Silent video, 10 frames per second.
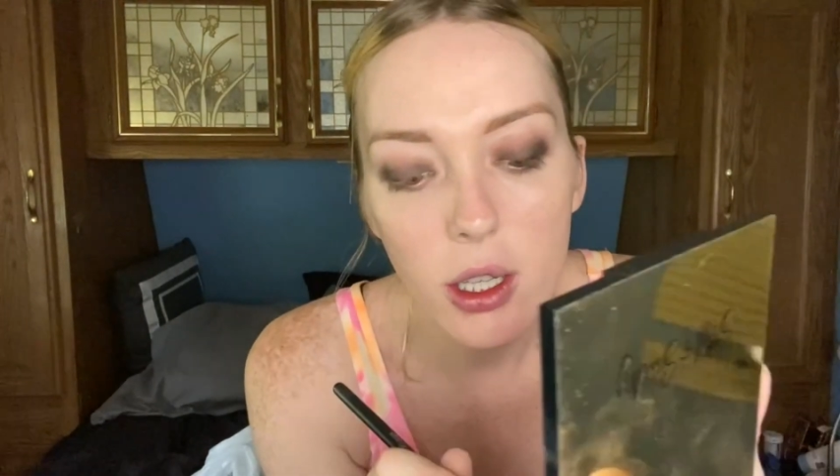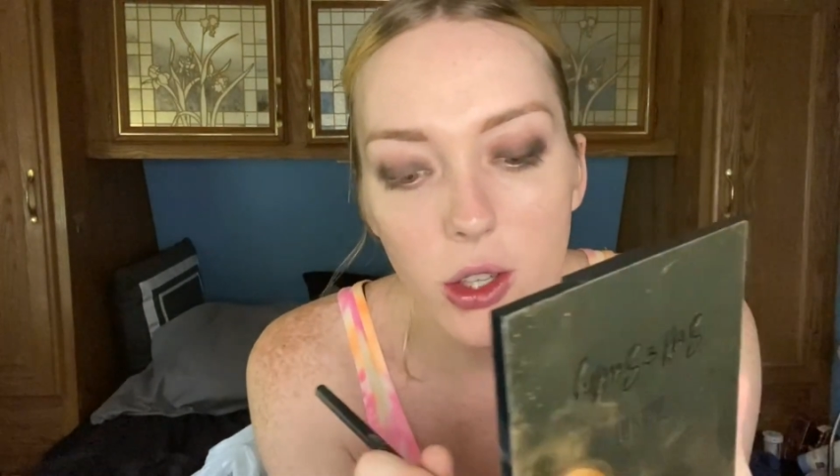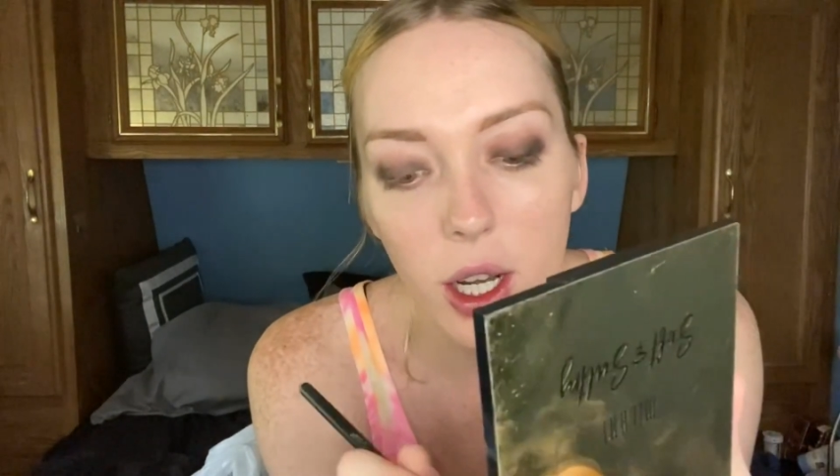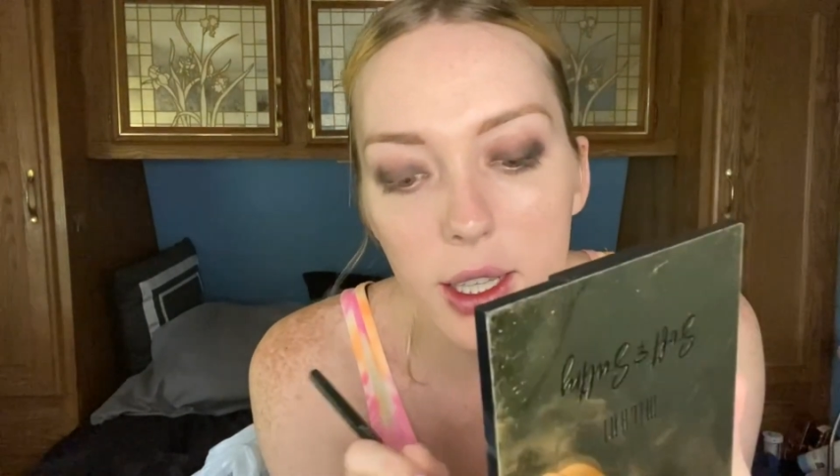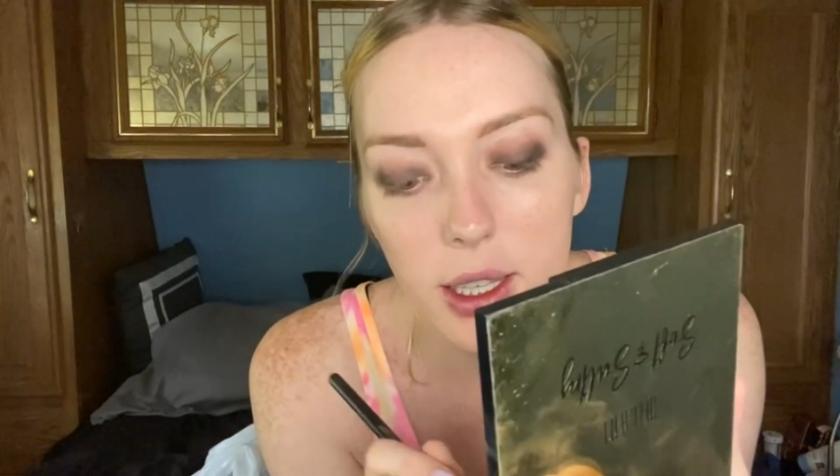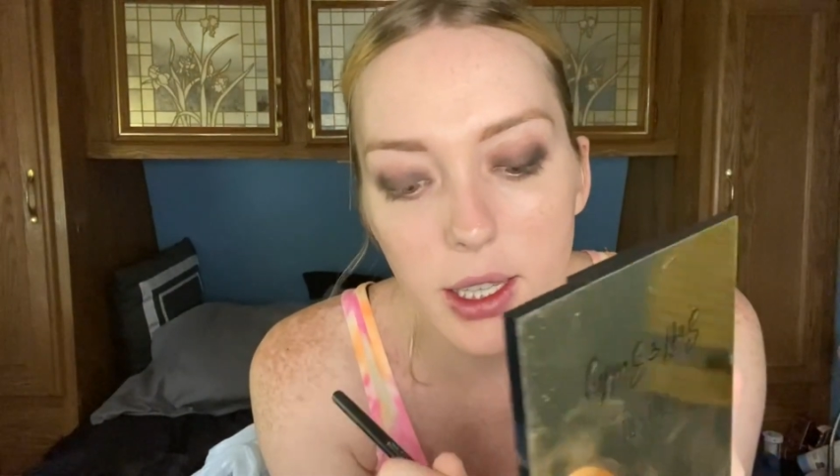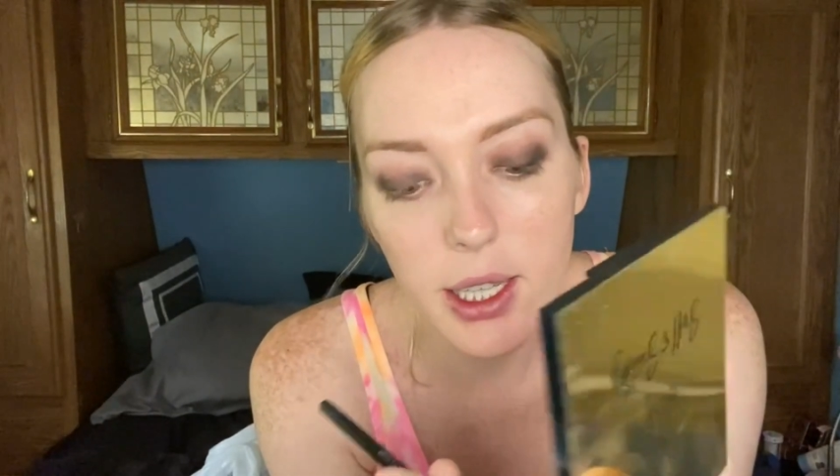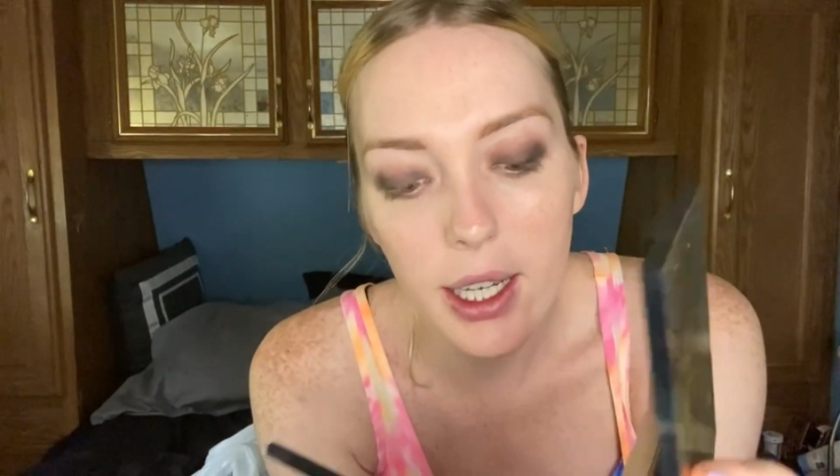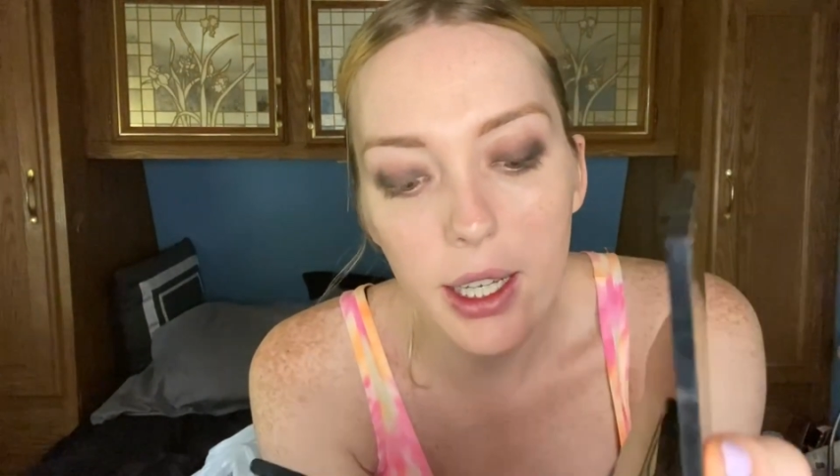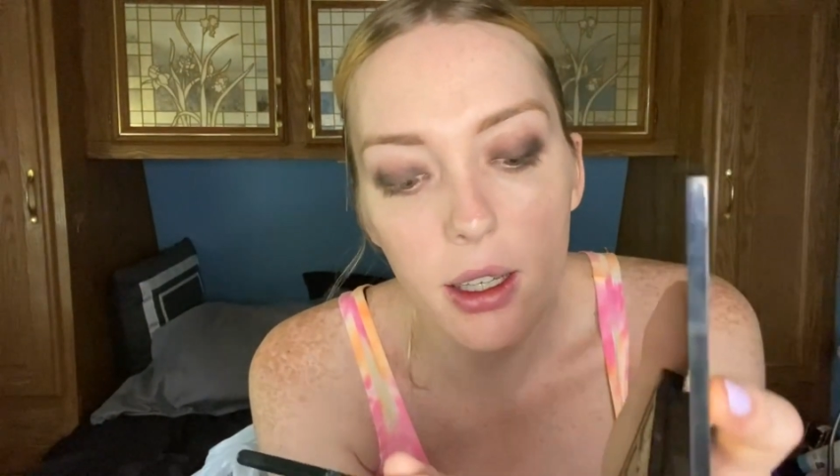So I like to
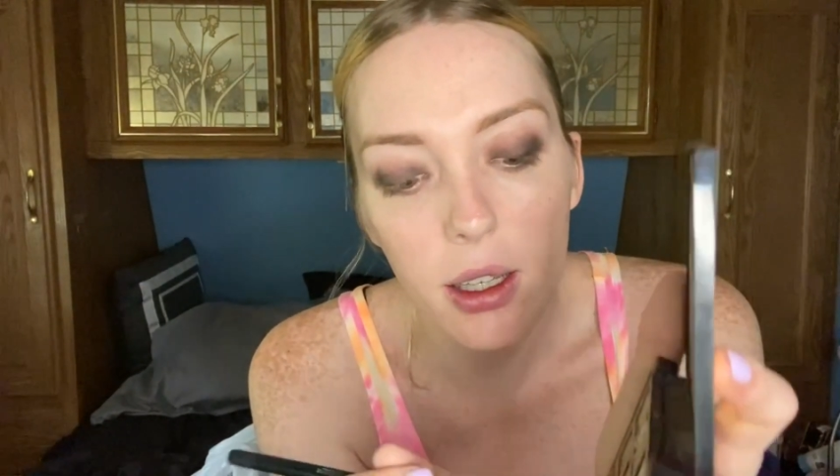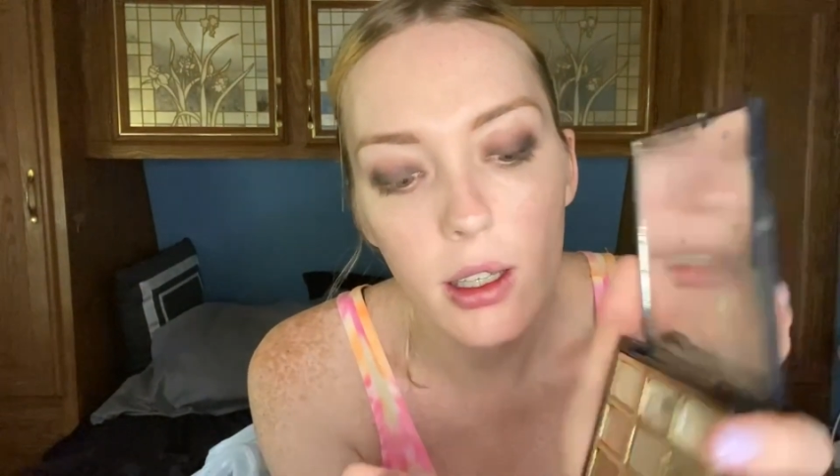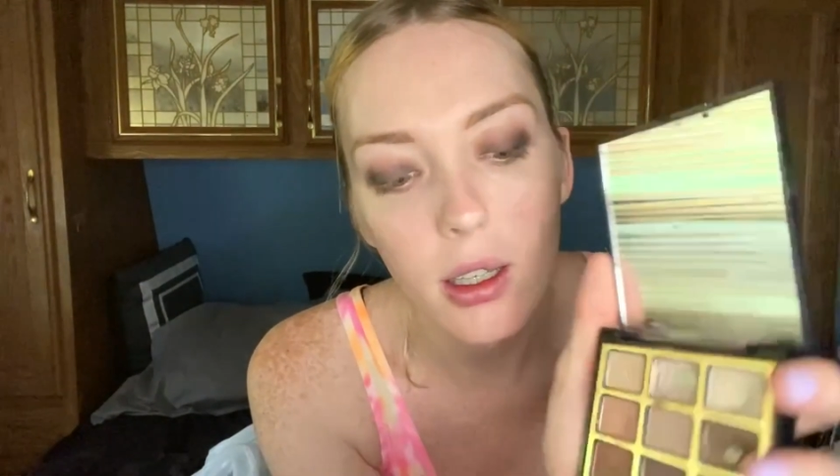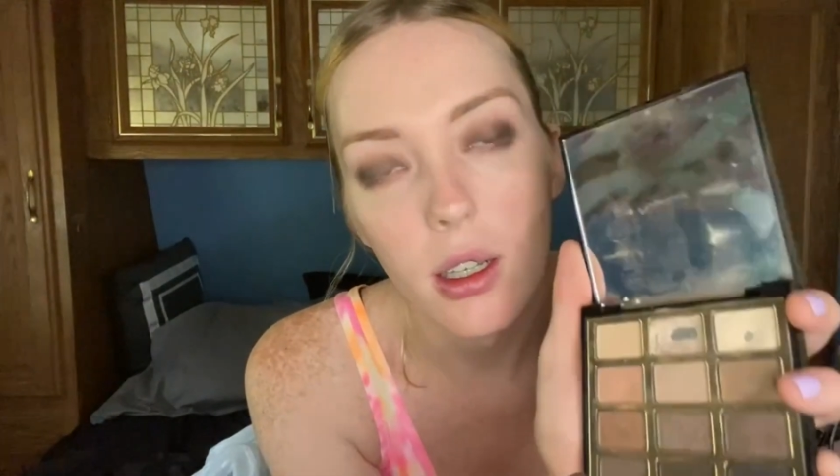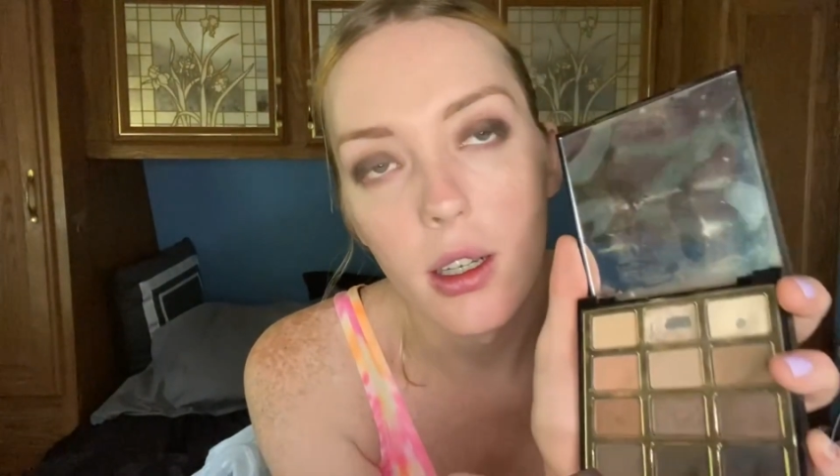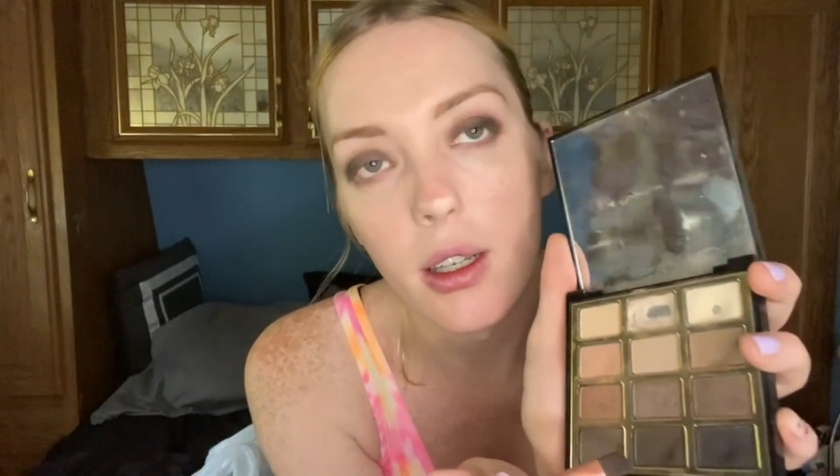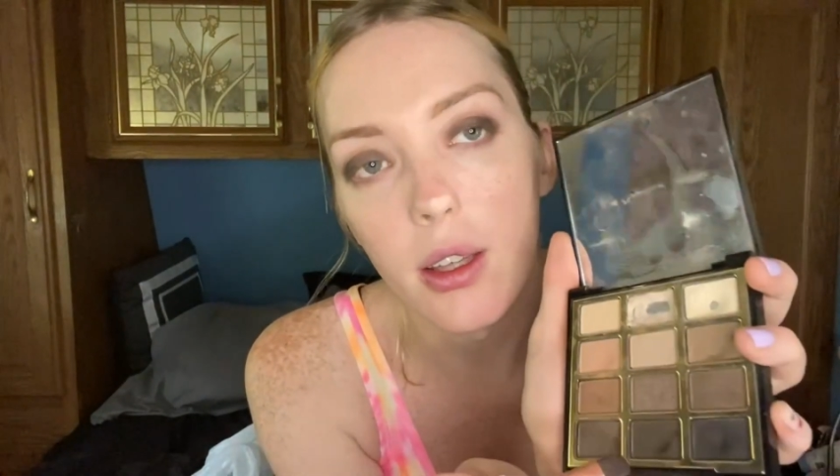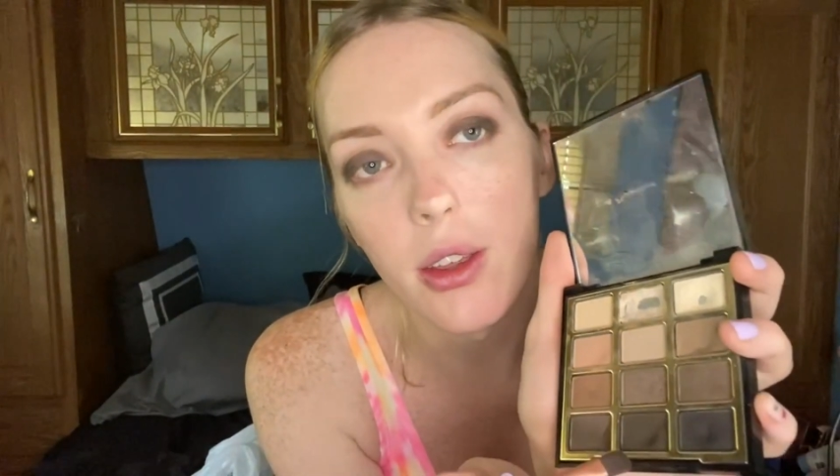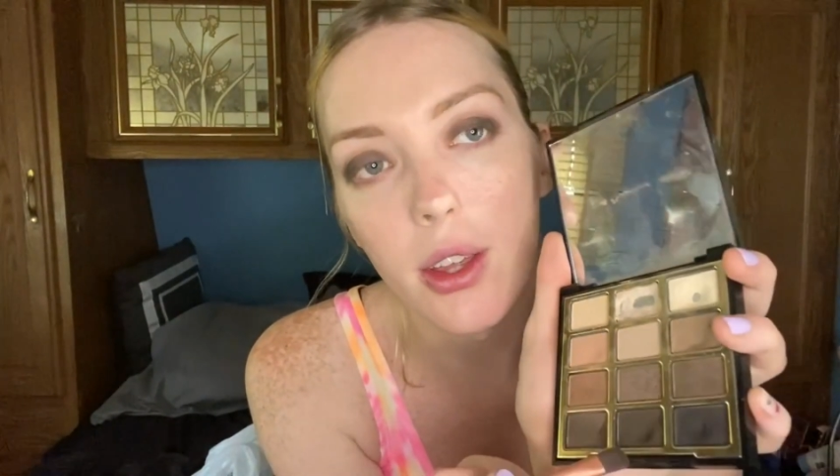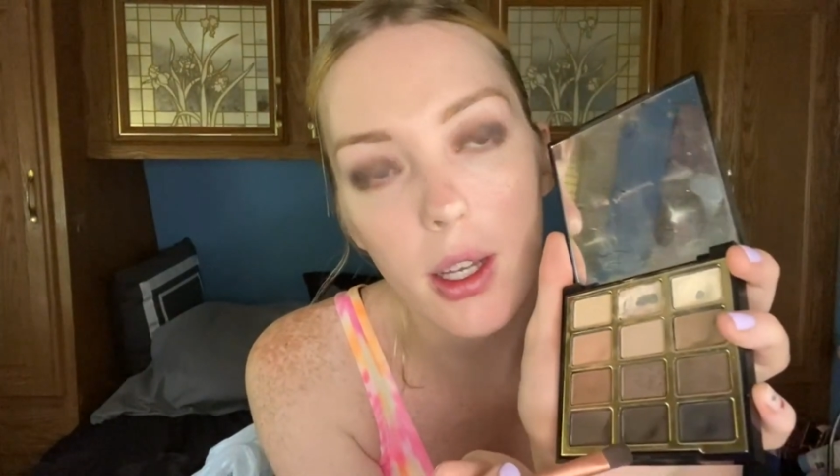take
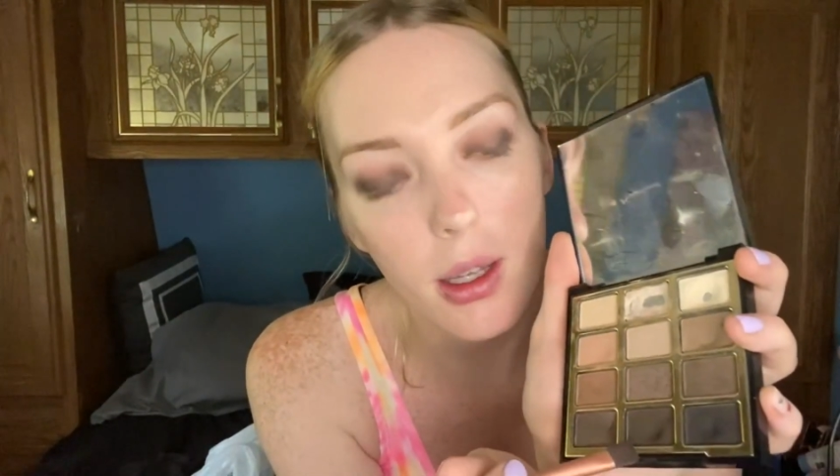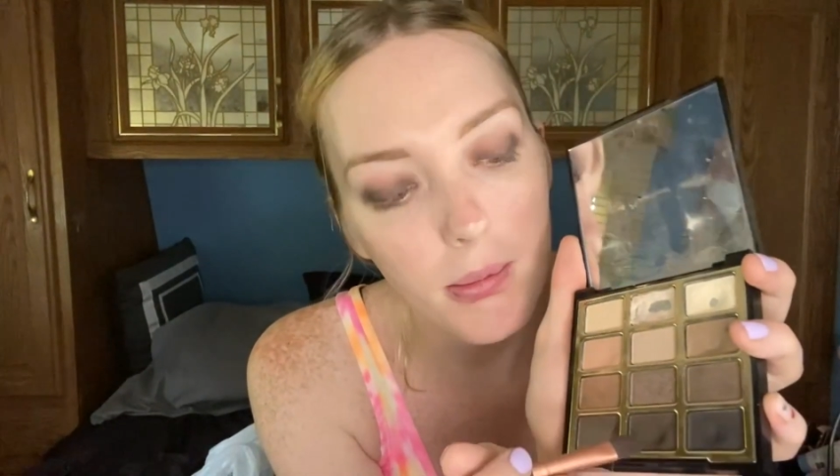the